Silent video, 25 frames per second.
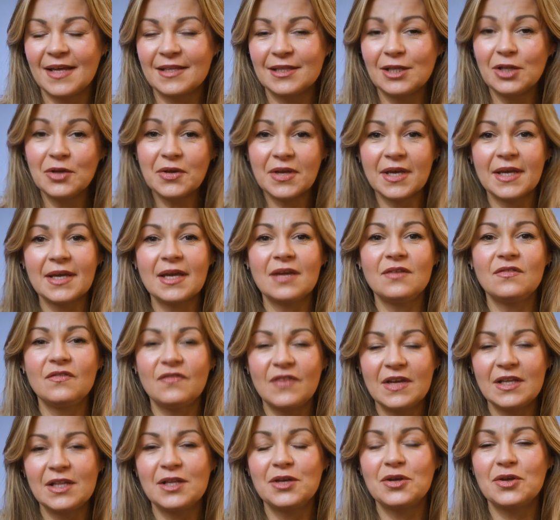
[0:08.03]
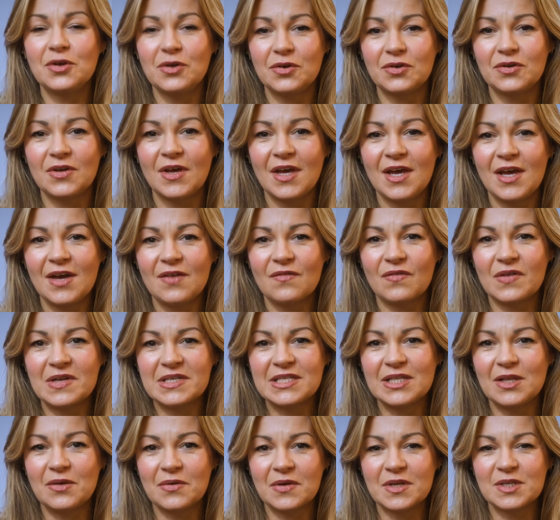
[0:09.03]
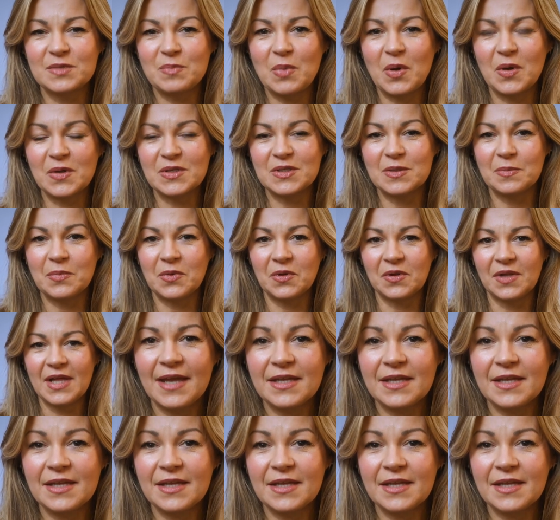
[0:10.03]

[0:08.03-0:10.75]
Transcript: and looking and feeling good for as long as possible.